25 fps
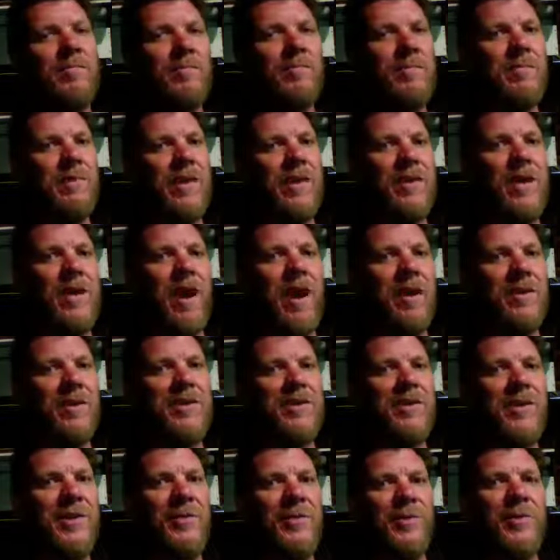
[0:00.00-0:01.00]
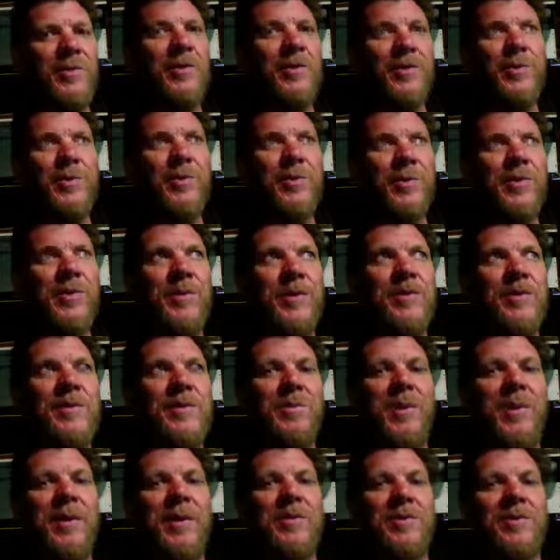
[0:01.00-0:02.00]
acknowledging what the truth is
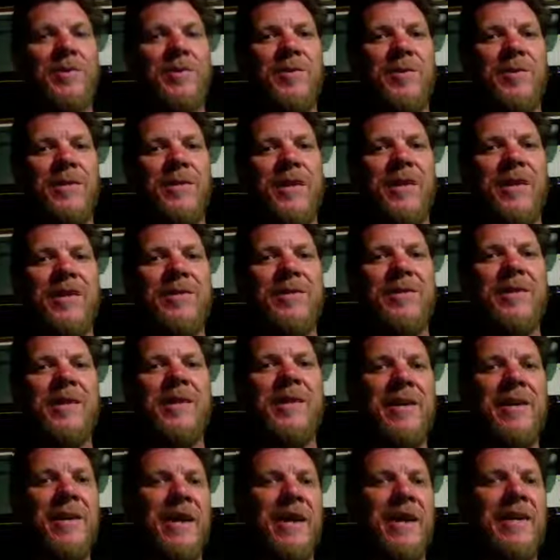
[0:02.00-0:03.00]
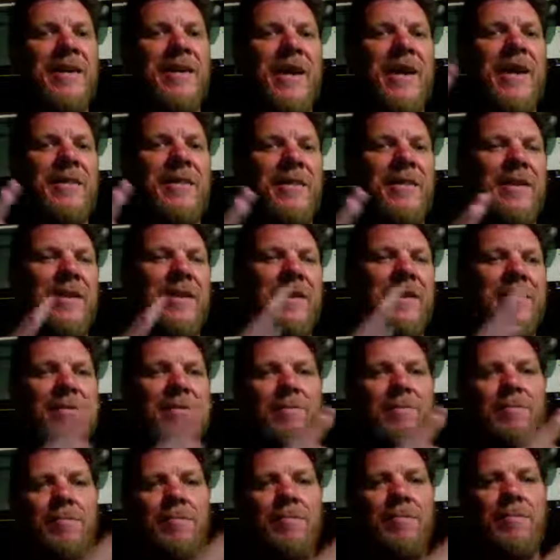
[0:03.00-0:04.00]
about certain things. And yet the
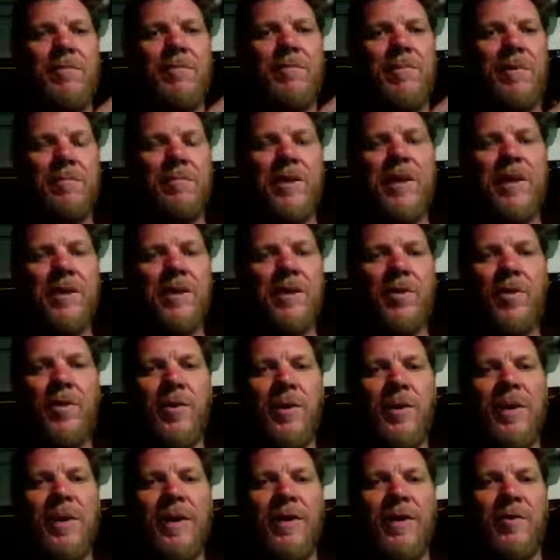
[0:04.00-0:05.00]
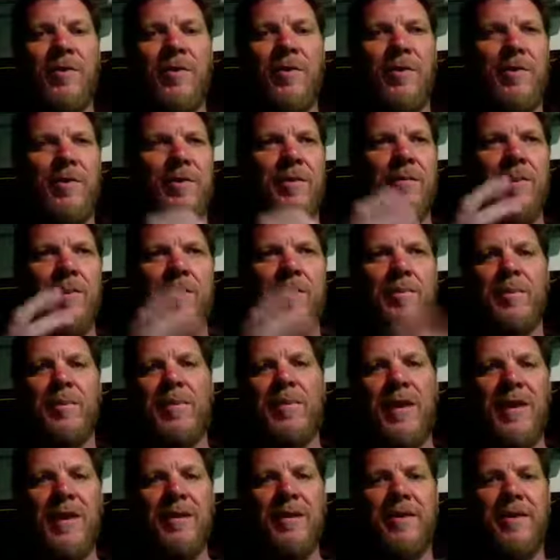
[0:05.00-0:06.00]
minority or the people
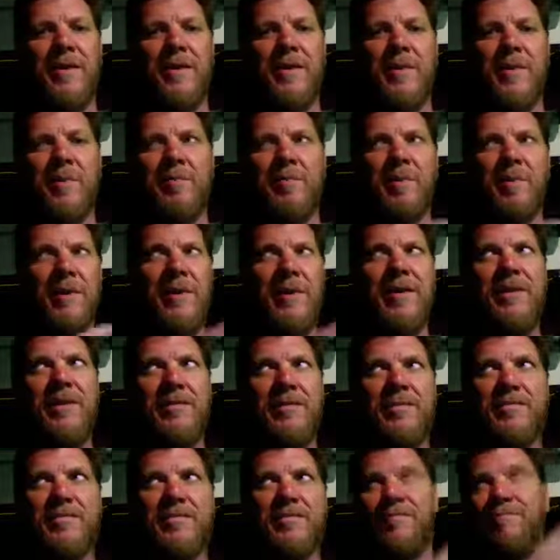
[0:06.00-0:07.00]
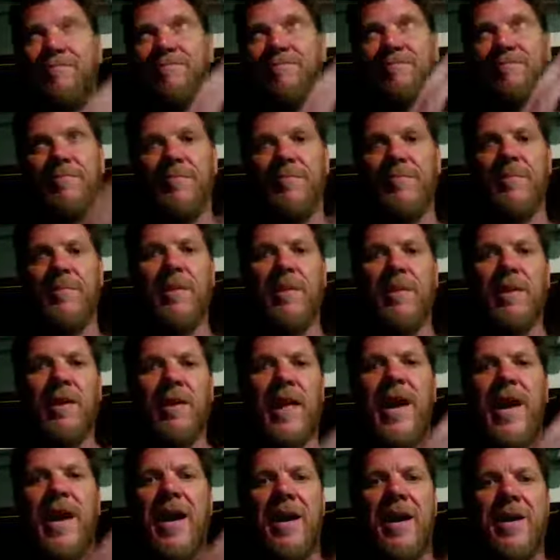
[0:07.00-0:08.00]
that, believe the
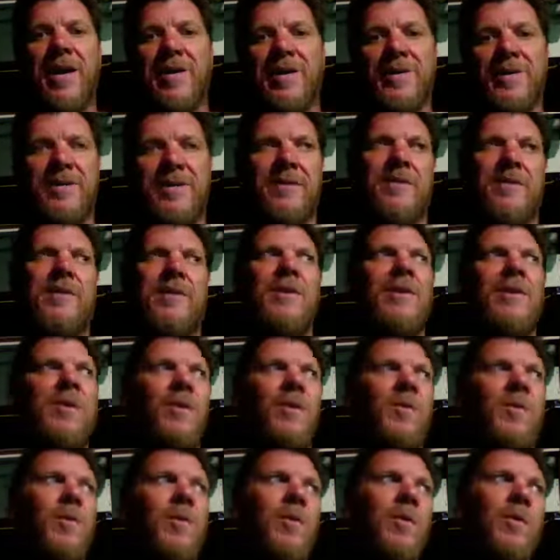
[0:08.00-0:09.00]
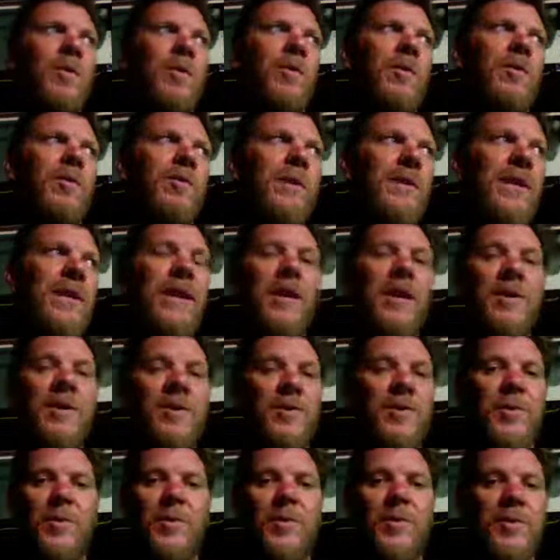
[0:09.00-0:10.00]
lies or the
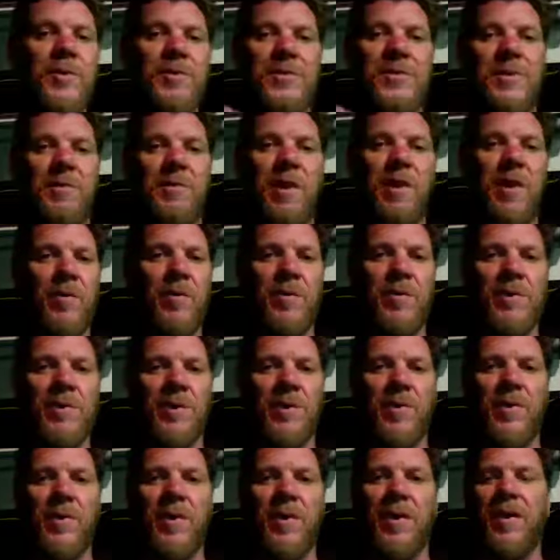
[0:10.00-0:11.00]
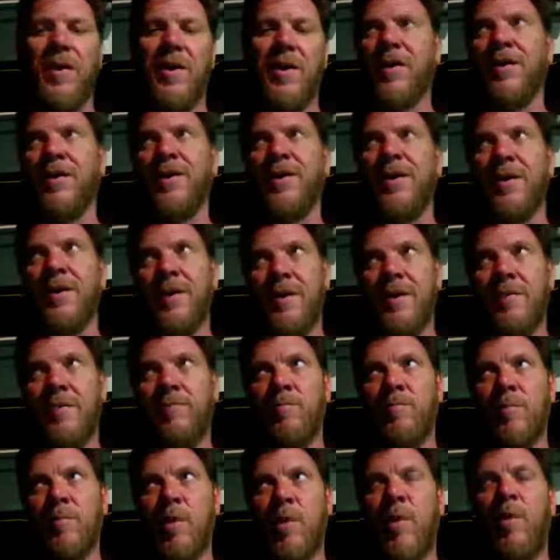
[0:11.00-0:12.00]
untruths about what's going on
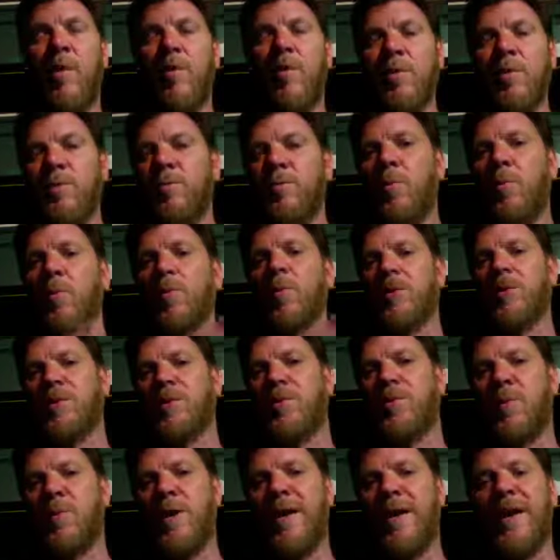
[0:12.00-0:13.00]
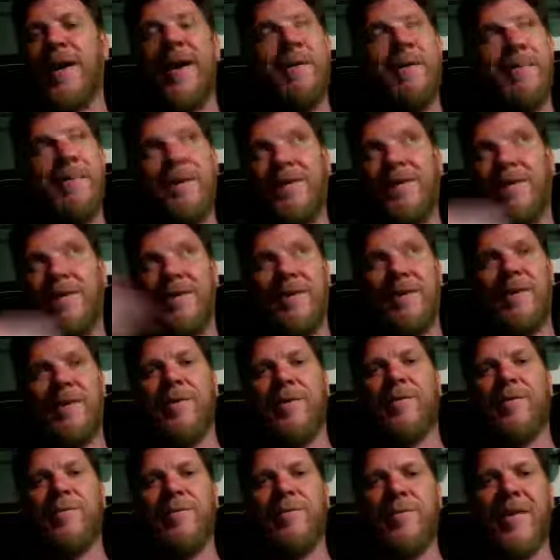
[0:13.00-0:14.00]
hold more sway. I mean,
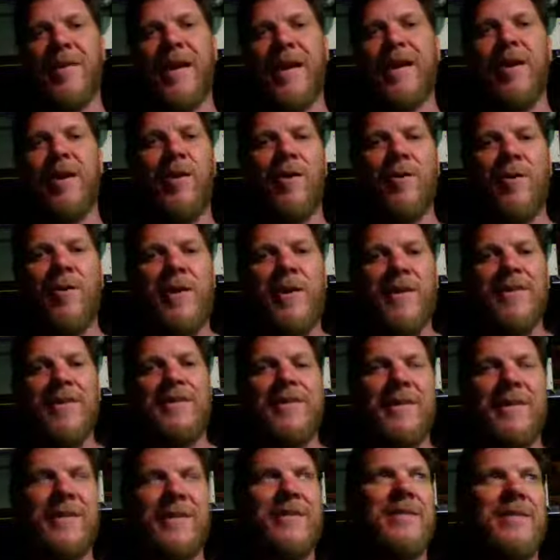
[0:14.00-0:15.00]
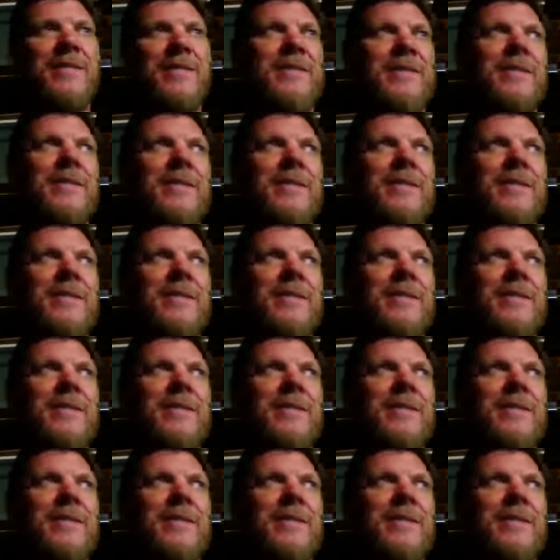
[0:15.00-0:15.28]
that already exists